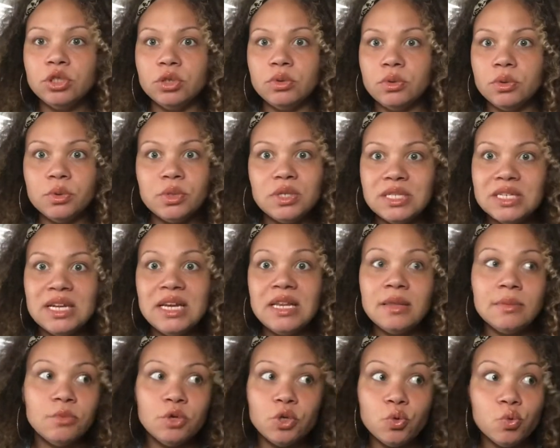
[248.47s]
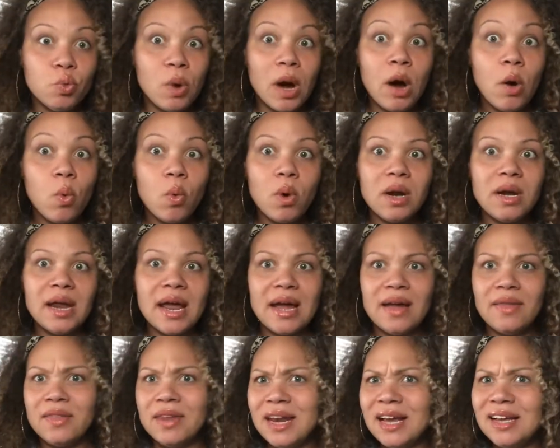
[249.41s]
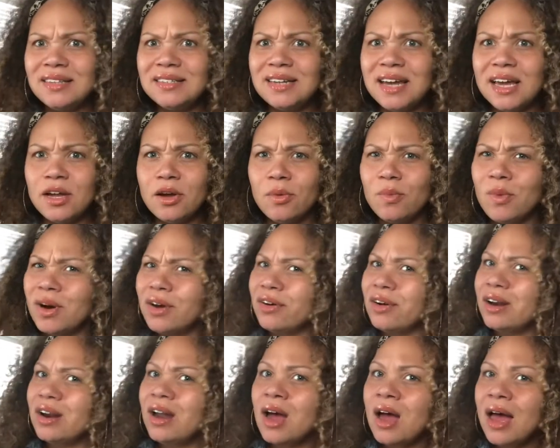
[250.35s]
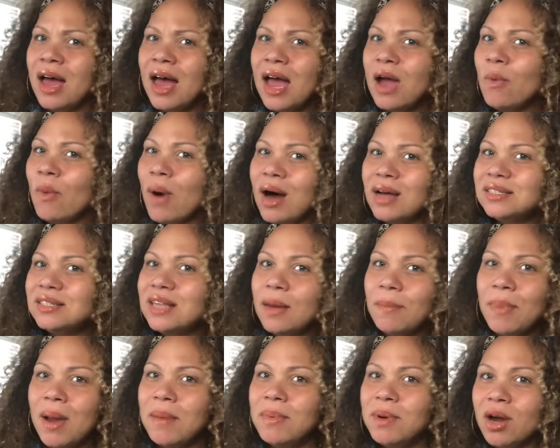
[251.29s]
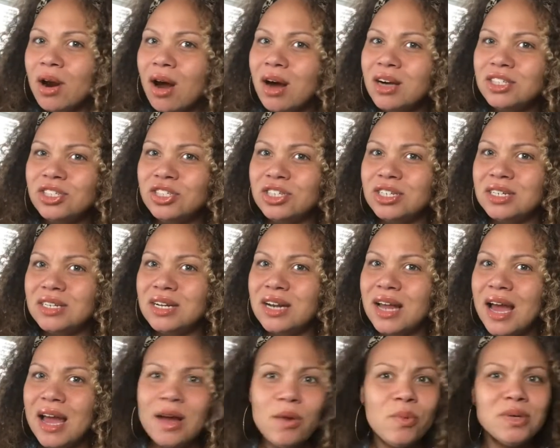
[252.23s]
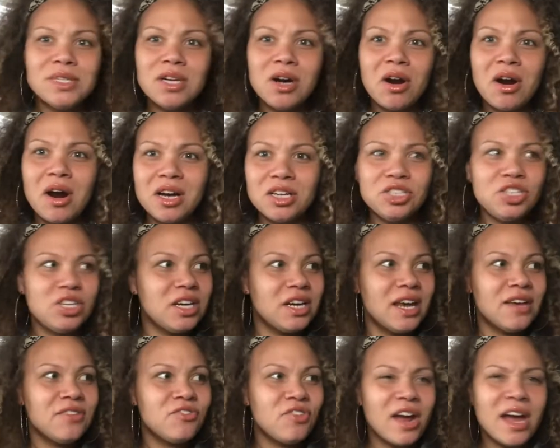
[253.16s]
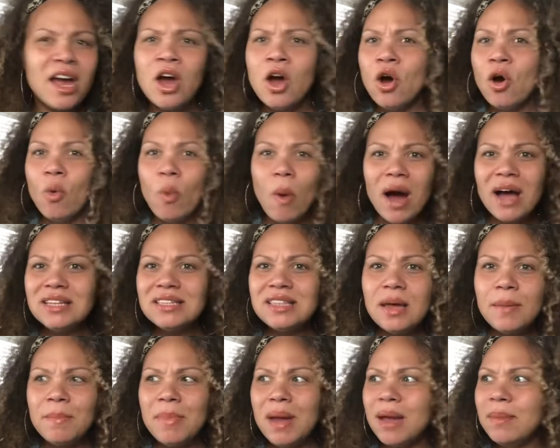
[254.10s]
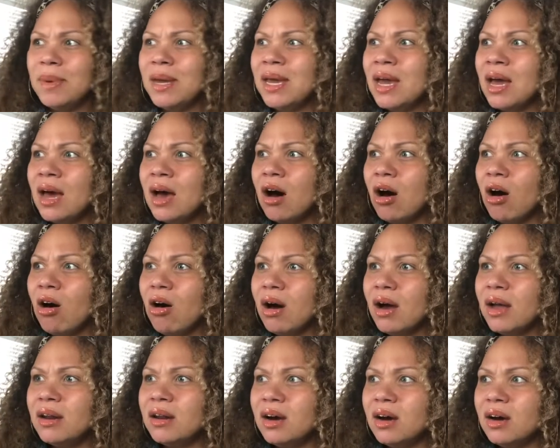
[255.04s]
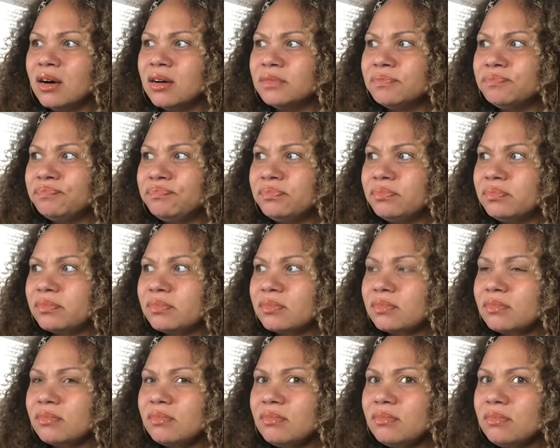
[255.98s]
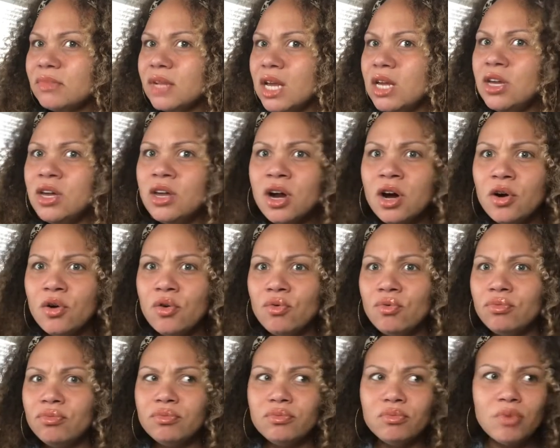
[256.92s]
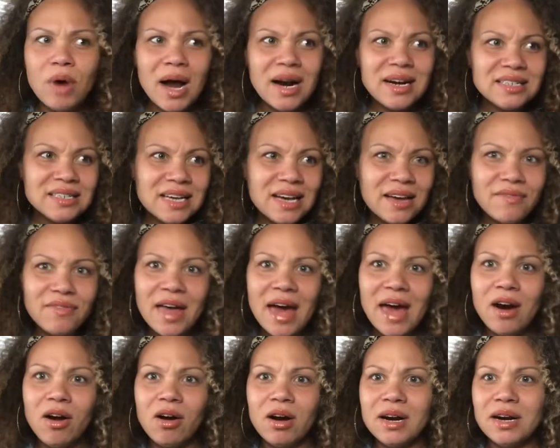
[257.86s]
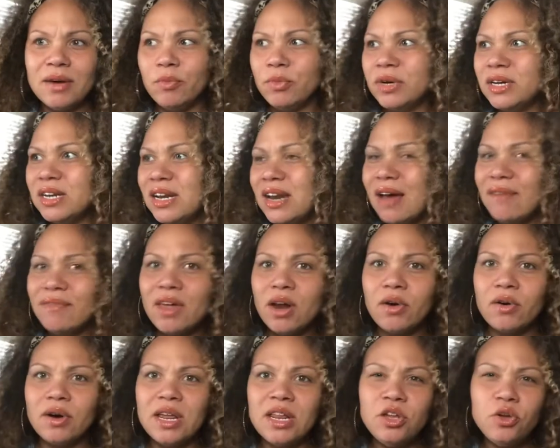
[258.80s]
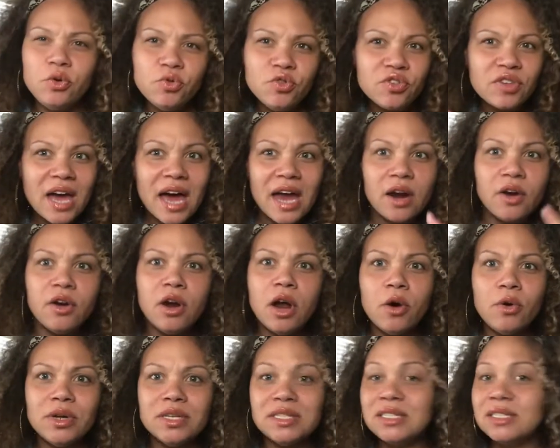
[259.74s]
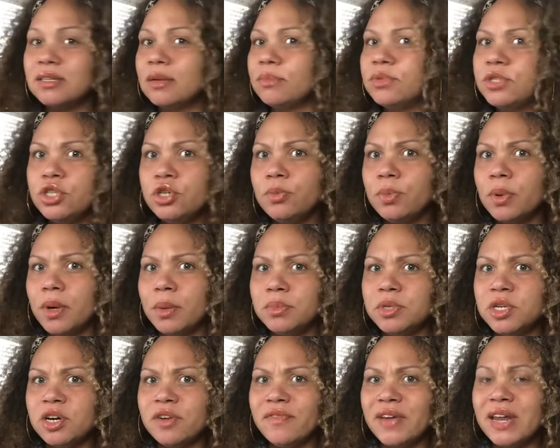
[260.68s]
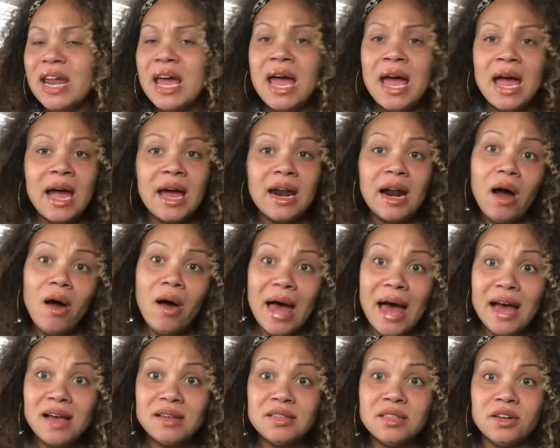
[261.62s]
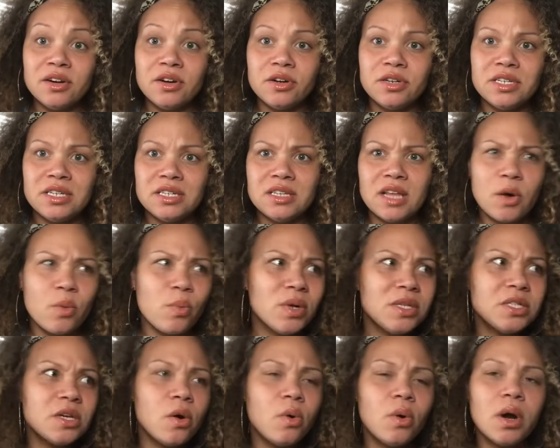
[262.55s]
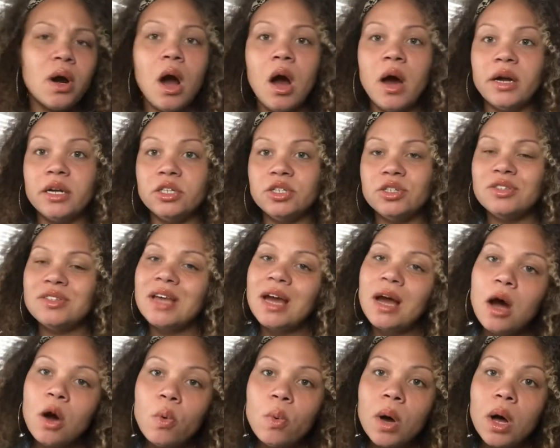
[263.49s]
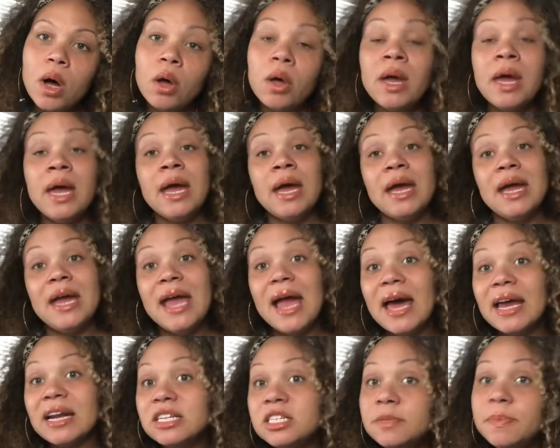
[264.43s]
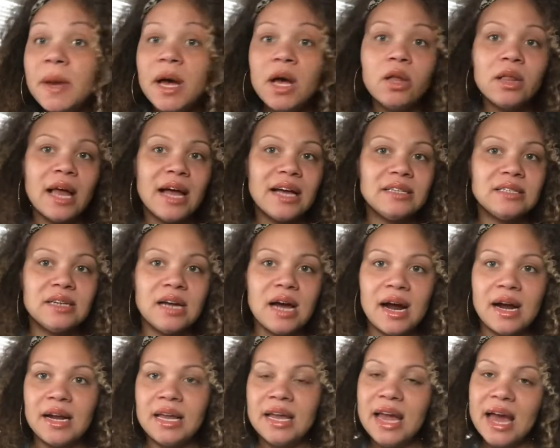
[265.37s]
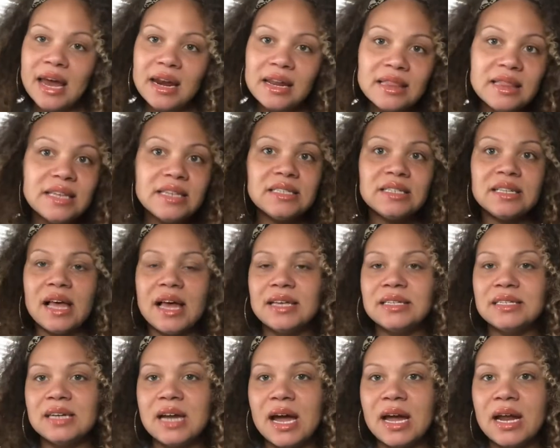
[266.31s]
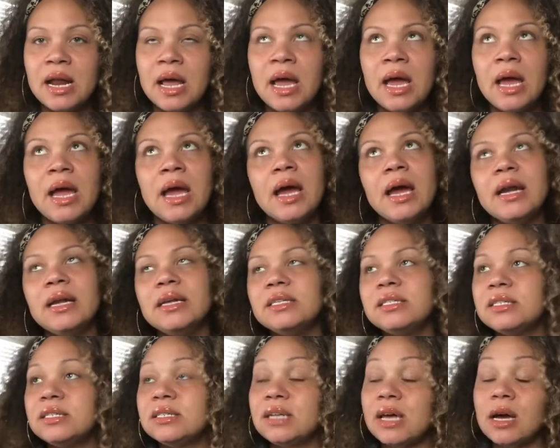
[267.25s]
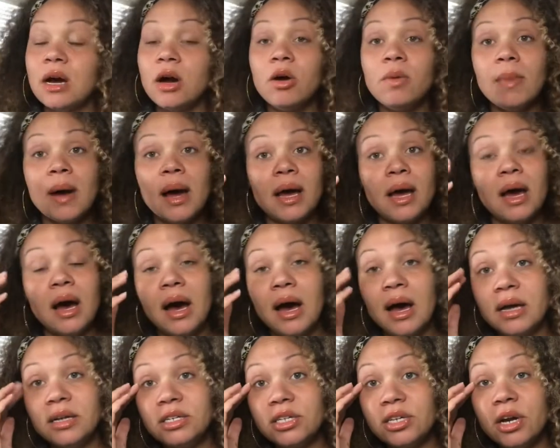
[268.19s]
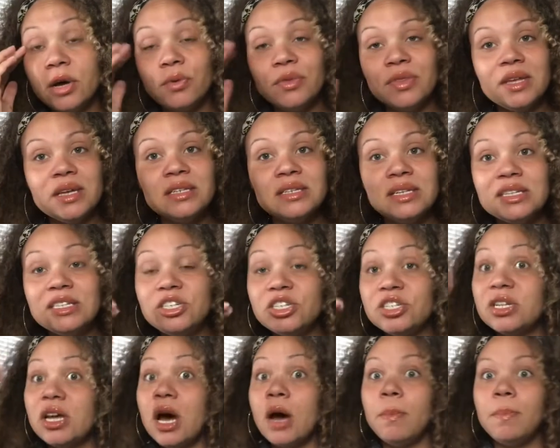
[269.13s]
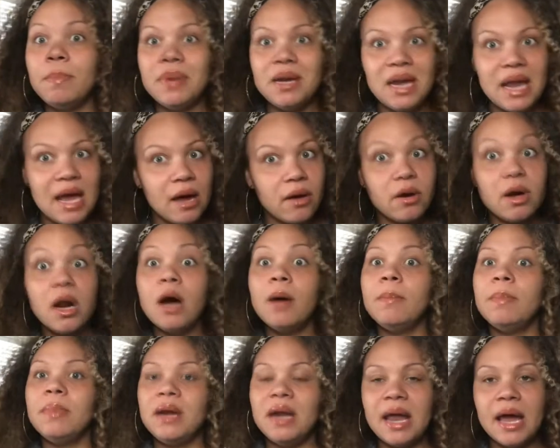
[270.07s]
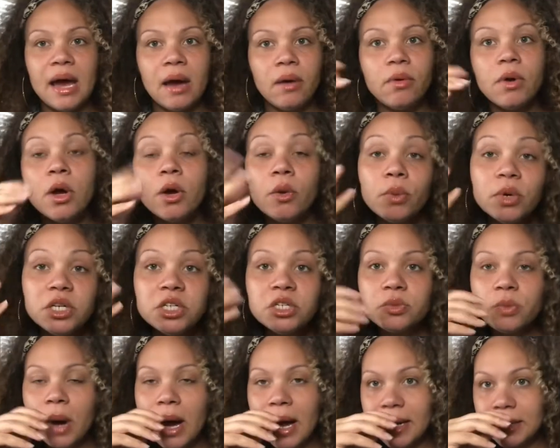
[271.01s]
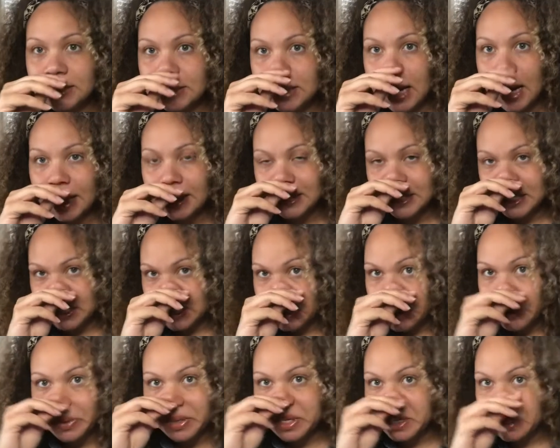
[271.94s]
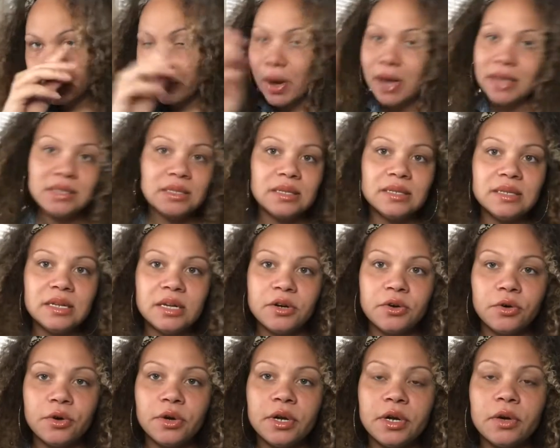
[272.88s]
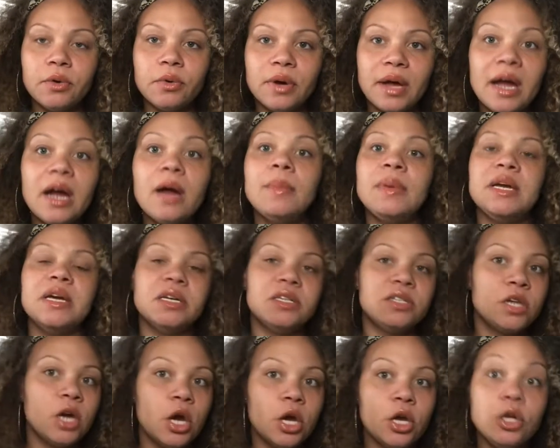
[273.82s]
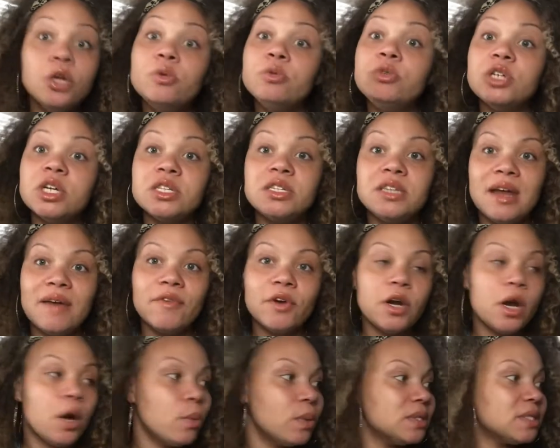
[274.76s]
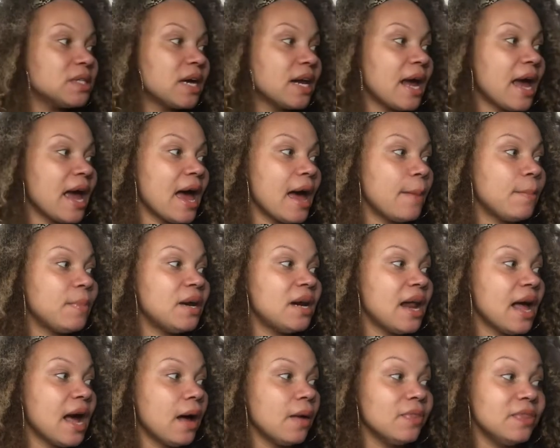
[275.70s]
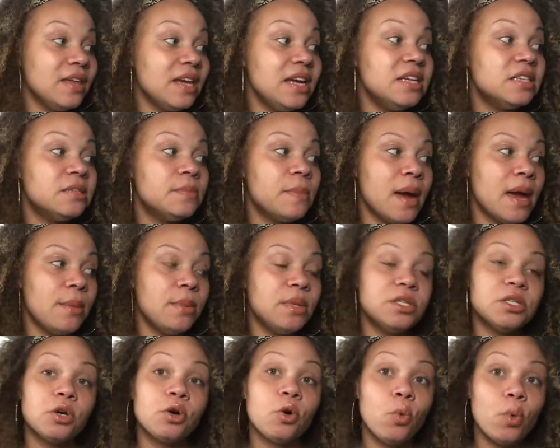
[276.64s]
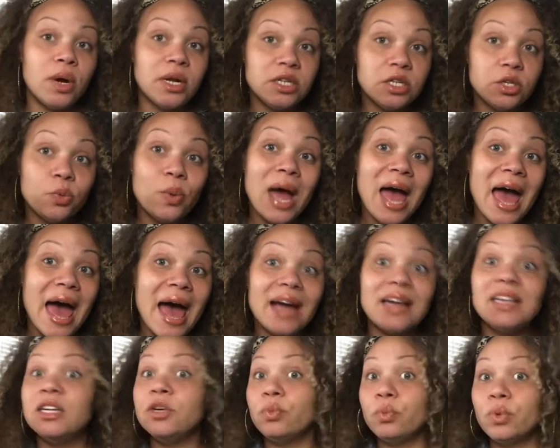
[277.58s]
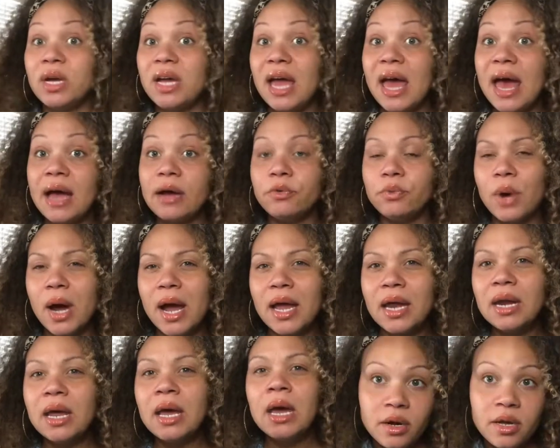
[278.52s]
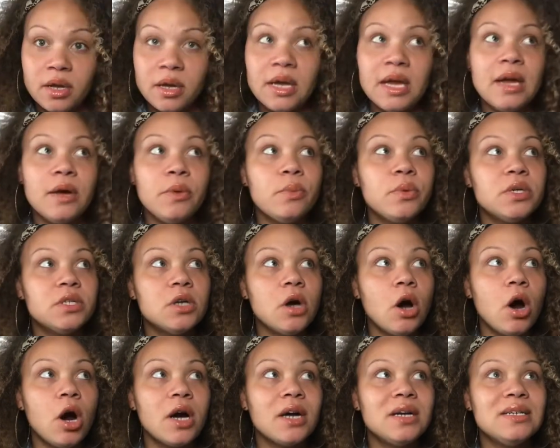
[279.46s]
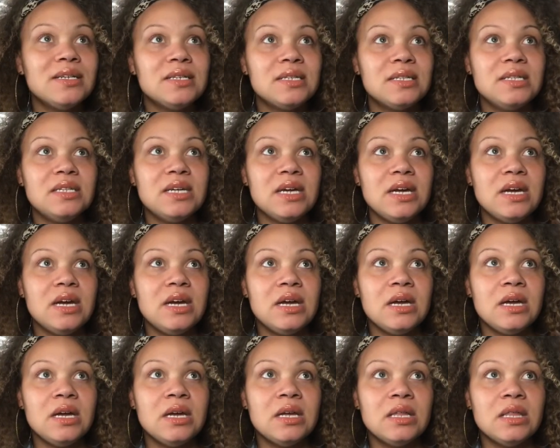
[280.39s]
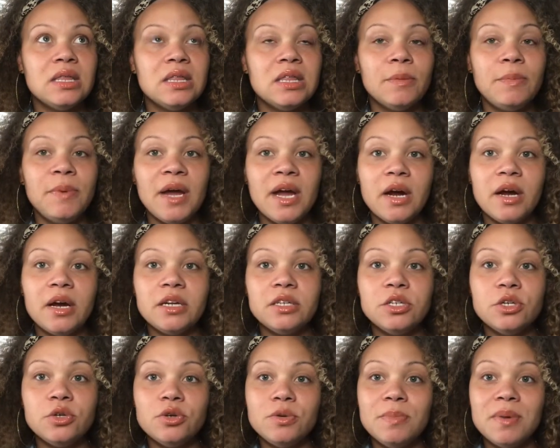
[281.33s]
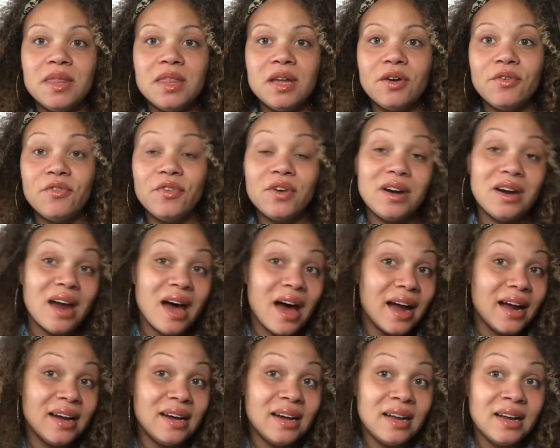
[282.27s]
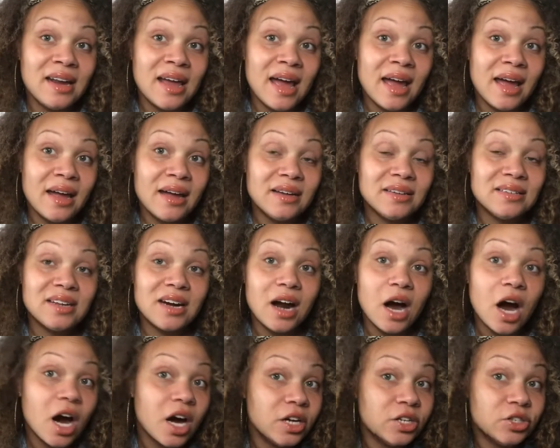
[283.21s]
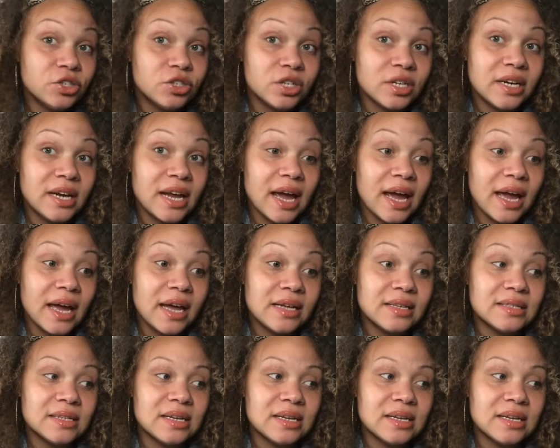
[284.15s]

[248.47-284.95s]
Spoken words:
You see them do well one day, and the next day you're wondering, hey, why is that baby on oxygen today? It wasn't on oxygen yesterday. Why is that baby on, why does he have that on and didn't have that on? And you just kind of notice, because I'm super observant, and I'll ask the nurses, like, what's going on? And she'll say, oh, well, he had a spell last night. He had a this last night. And it's just like, oh my gosh, it's just up and down and up and down, which is why it's the ICU, which is why it's considered critical care, because you just never know what's going to happen and how these babies are going to act and react, right? It was hard to see the parents who had been there for 90 days and 100 days.